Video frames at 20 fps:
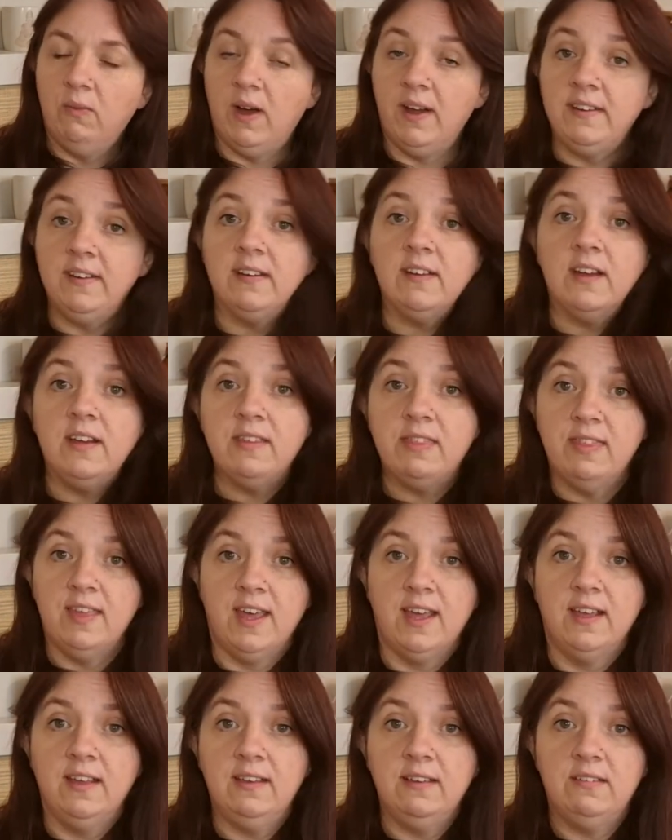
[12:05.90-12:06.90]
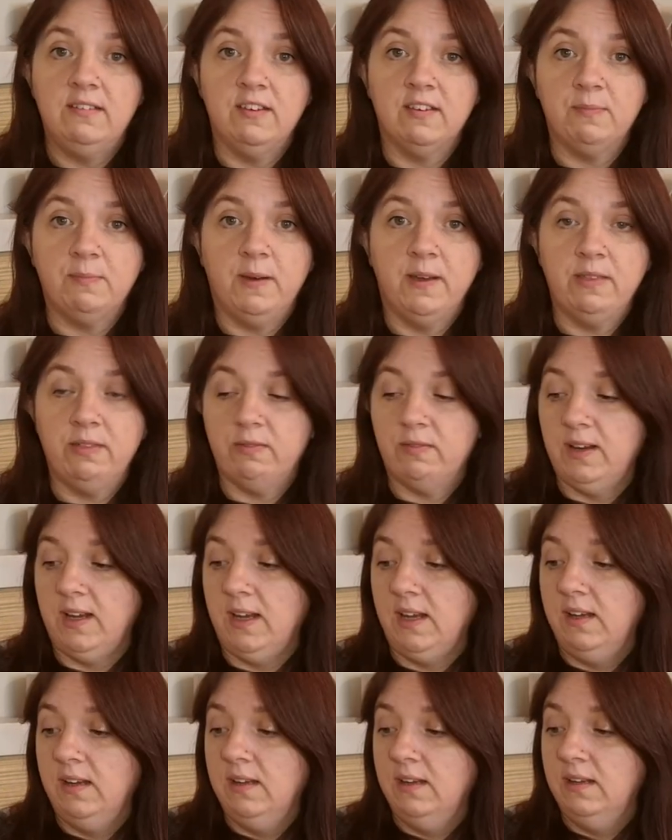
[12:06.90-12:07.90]
did I think just buy
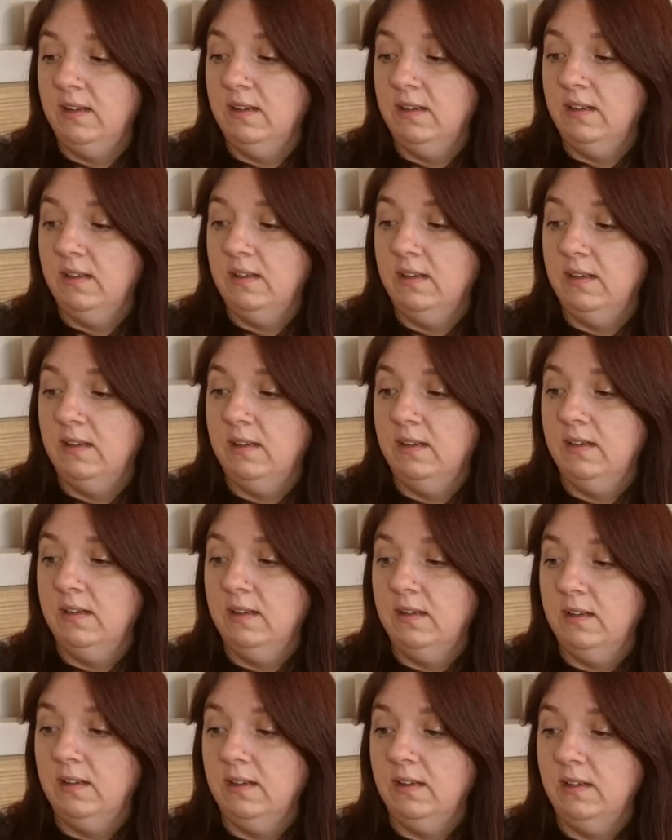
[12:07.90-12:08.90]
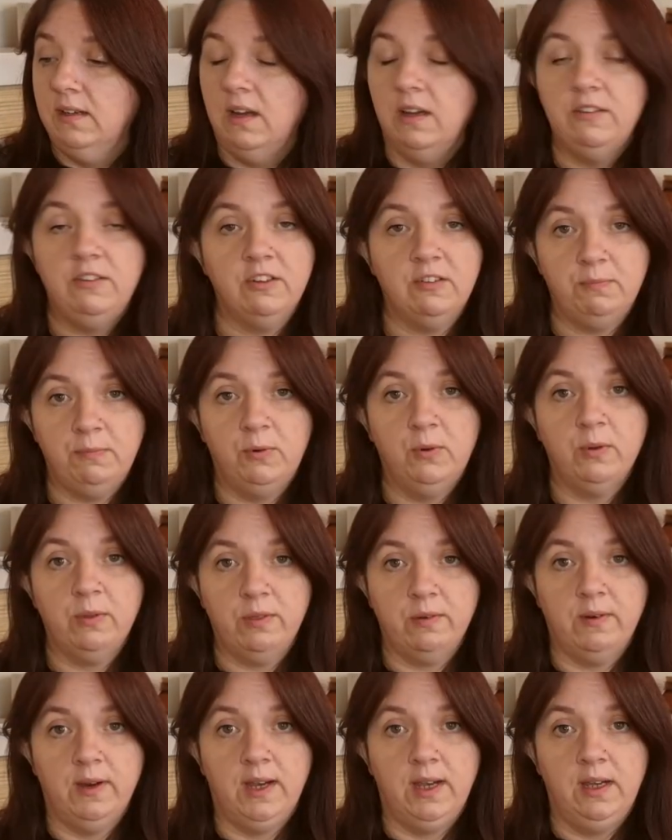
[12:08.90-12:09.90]
three? I just bought
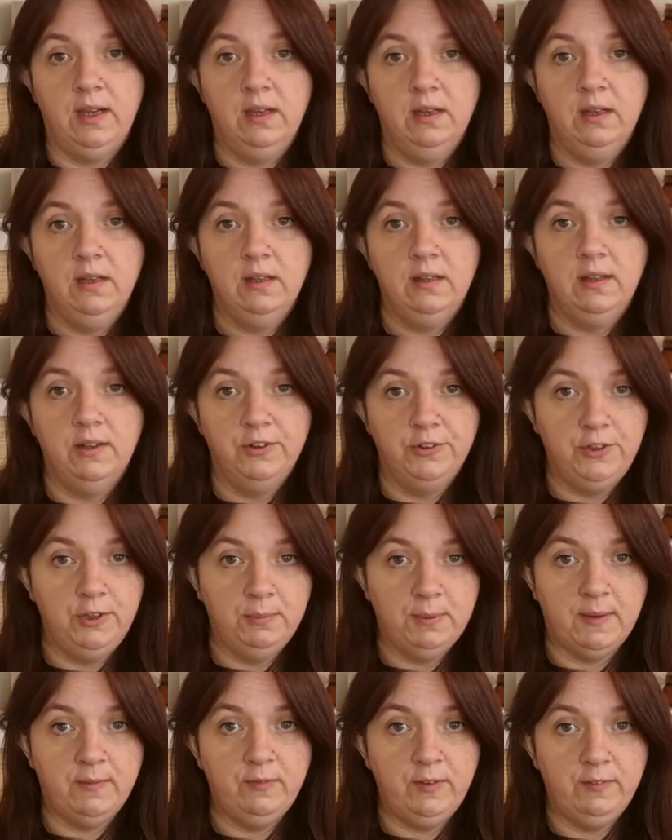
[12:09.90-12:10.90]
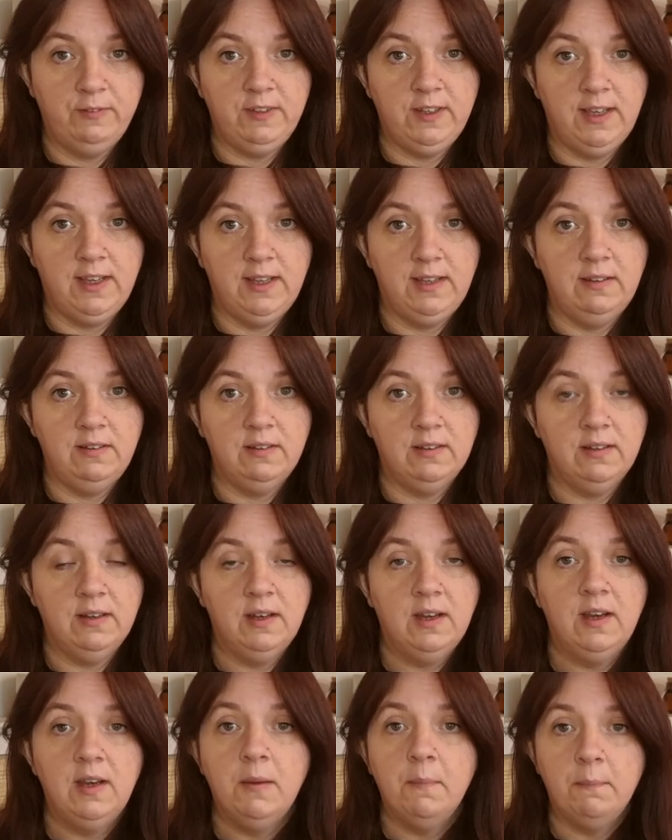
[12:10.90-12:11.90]
three. They were £2.50 each.
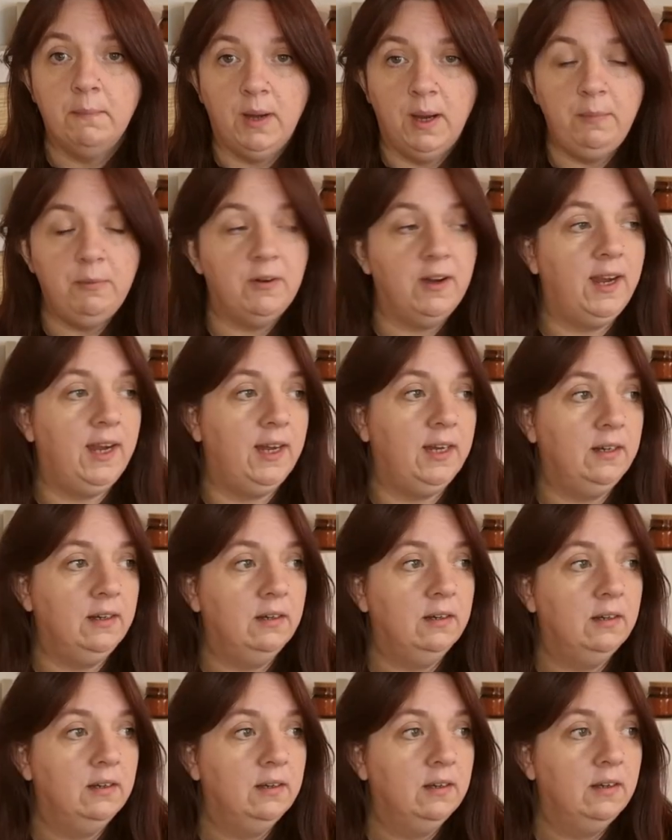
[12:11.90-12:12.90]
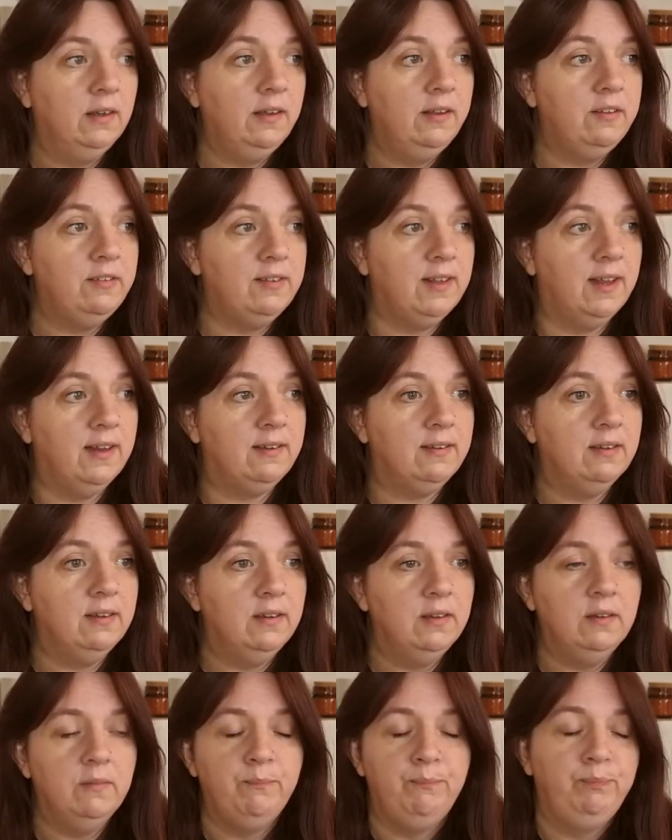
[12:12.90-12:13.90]
My brain said,
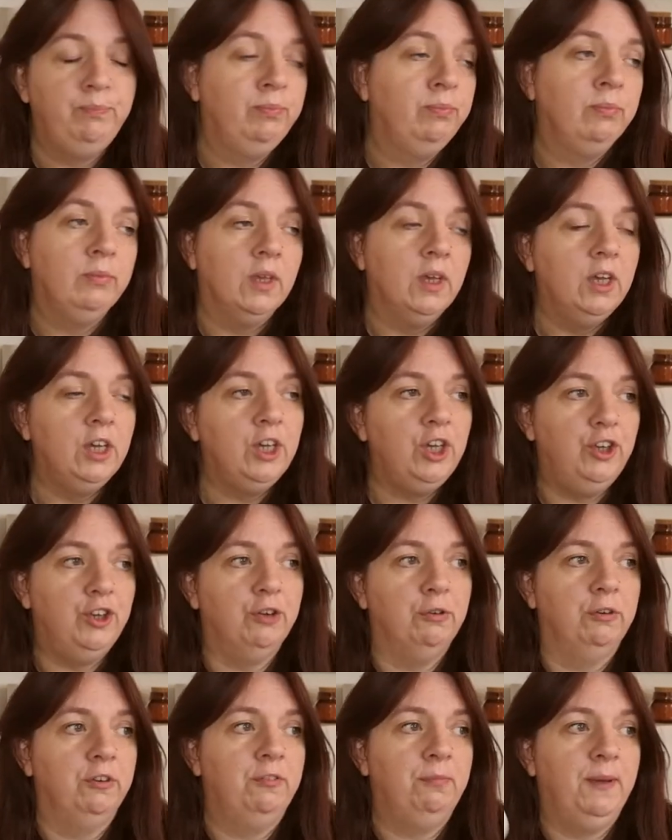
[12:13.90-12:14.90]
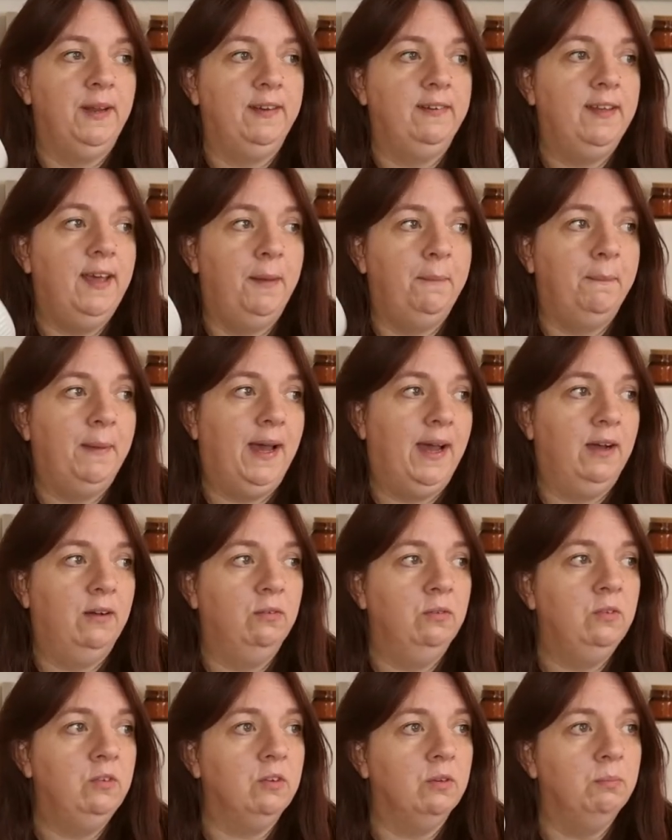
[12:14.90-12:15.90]
you don't want to spend
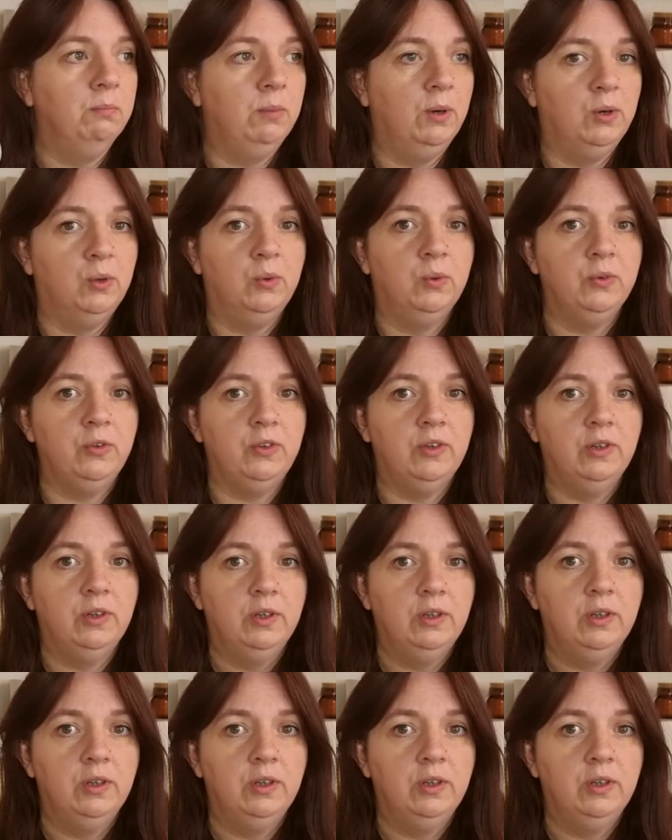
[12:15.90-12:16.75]
£10 on bowls.